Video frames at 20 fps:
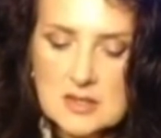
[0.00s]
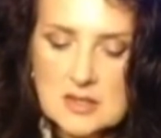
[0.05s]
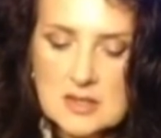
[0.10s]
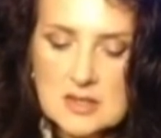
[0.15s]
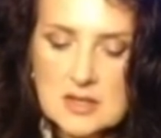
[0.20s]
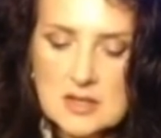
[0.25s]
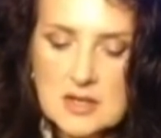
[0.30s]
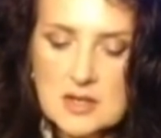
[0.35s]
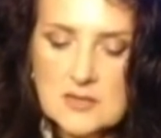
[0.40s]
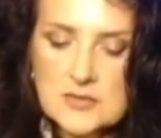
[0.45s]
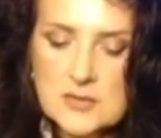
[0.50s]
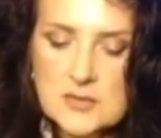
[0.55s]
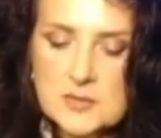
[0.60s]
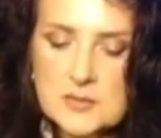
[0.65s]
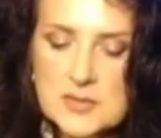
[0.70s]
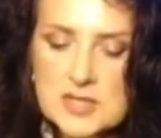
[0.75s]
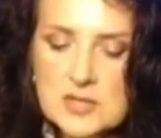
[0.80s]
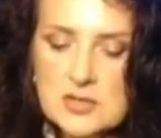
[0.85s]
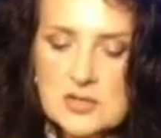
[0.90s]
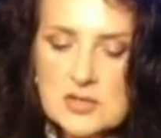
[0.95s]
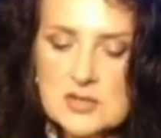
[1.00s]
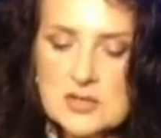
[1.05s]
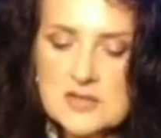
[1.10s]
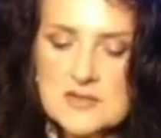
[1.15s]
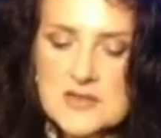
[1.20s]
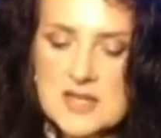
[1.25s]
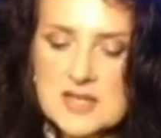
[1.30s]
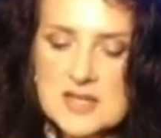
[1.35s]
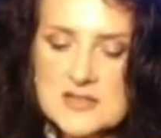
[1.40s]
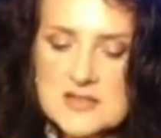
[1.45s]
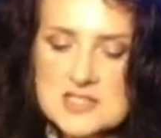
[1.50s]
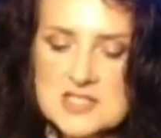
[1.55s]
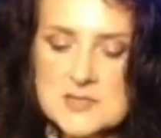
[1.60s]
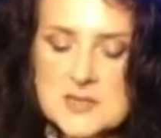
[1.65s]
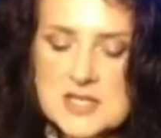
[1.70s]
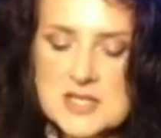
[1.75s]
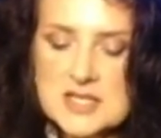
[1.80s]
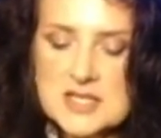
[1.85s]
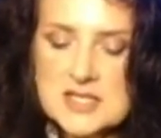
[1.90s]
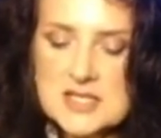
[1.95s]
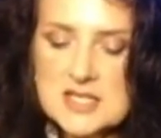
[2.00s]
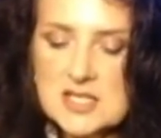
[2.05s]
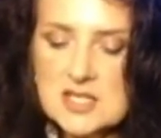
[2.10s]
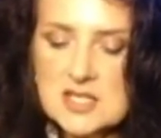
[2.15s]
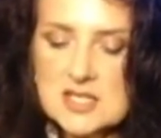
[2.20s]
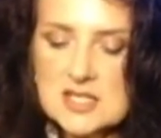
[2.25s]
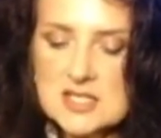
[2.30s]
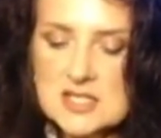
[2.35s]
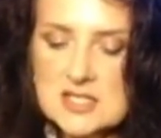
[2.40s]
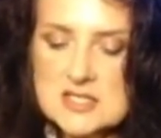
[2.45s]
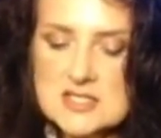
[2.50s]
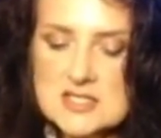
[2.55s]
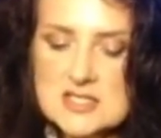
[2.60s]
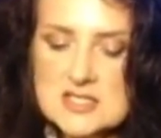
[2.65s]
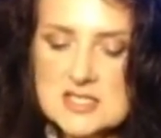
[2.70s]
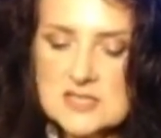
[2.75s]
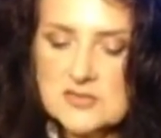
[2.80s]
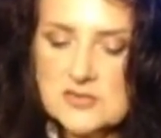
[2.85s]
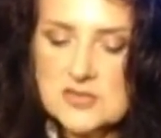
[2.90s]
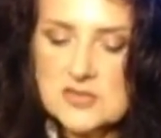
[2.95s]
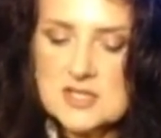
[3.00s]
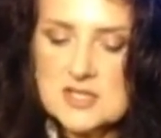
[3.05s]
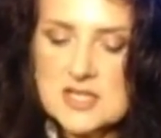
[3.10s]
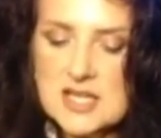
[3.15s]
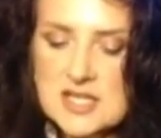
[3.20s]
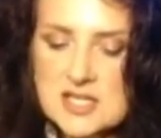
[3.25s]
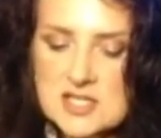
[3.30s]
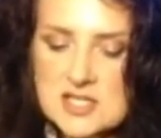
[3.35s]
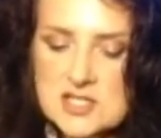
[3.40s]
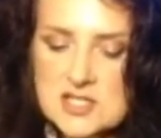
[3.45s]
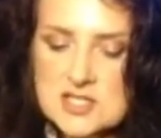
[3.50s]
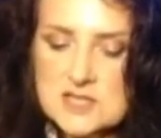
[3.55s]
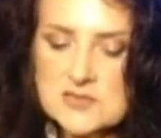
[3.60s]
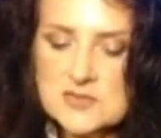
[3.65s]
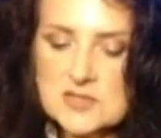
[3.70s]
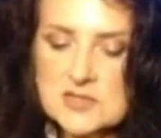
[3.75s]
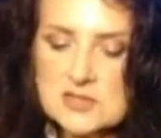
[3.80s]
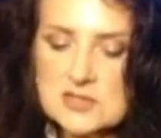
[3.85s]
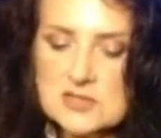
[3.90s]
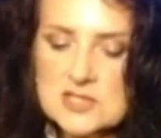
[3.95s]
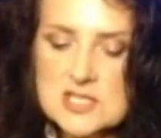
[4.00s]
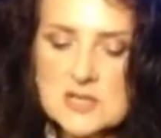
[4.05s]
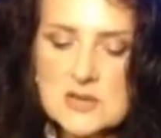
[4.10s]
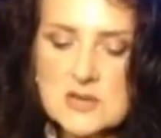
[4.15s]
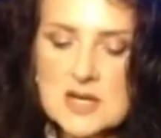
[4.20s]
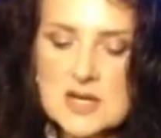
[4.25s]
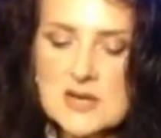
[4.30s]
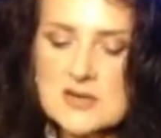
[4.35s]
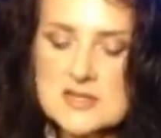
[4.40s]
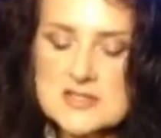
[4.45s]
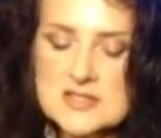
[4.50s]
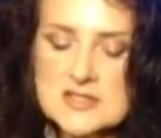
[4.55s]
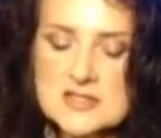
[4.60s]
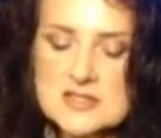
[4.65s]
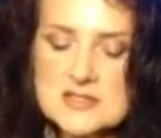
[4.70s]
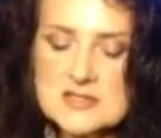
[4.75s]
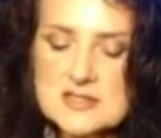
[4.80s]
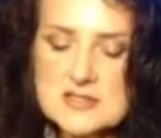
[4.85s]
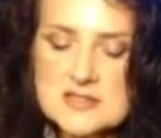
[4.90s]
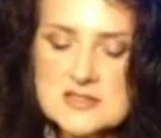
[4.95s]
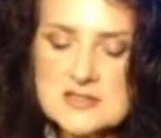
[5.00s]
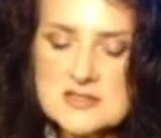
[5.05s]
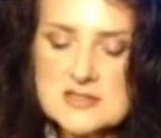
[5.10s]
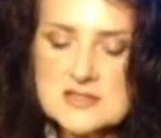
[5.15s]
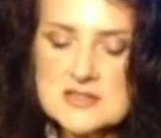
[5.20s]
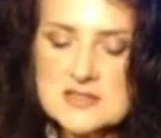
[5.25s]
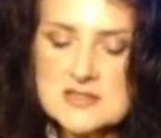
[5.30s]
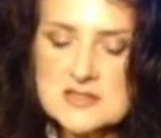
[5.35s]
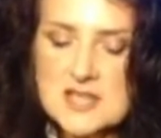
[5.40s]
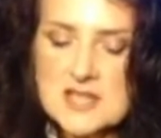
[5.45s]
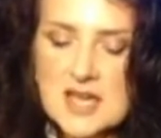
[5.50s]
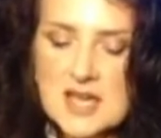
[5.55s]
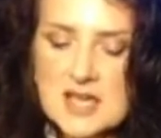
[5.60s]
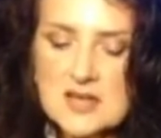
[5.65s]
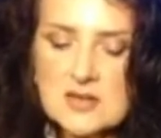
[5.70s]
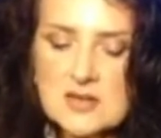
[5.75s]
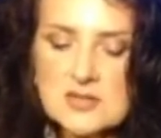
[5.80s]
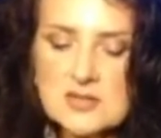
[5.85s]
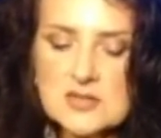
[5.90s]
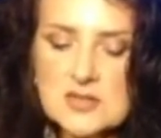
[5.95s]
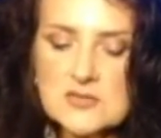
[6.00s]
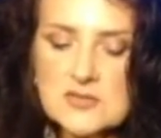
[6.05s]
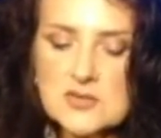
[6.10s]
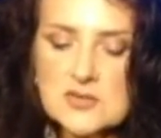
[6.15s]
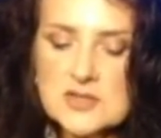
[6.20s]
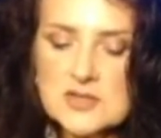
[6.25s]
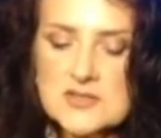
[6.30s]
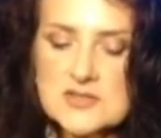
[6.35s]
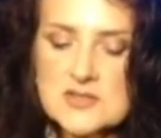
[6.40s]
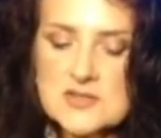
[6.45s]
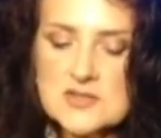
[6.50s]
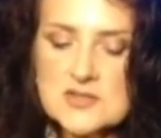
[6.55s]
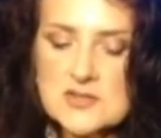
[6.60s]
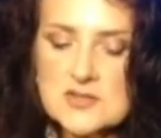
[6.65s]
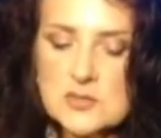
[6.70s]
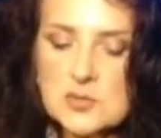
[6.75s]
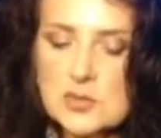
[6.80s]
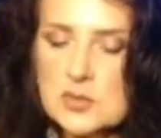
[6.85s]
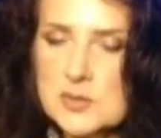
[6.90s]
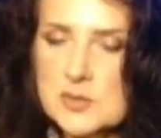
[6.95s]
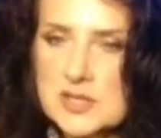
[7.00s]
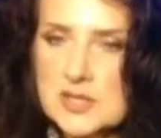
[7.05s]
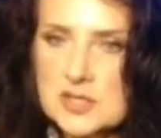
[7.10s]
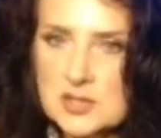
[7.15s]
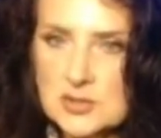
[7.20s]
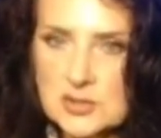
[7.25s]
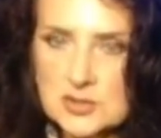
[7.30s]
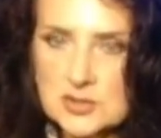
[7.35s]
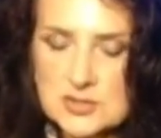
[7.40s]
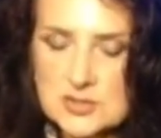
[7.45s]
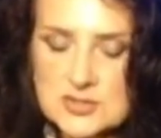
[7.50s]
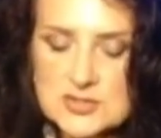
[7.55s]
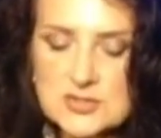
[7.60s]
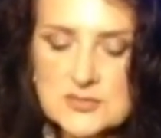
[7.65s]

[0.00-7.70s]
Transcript: Often because they are speaking in a different energy field to our existence. This is how the voices will be heard.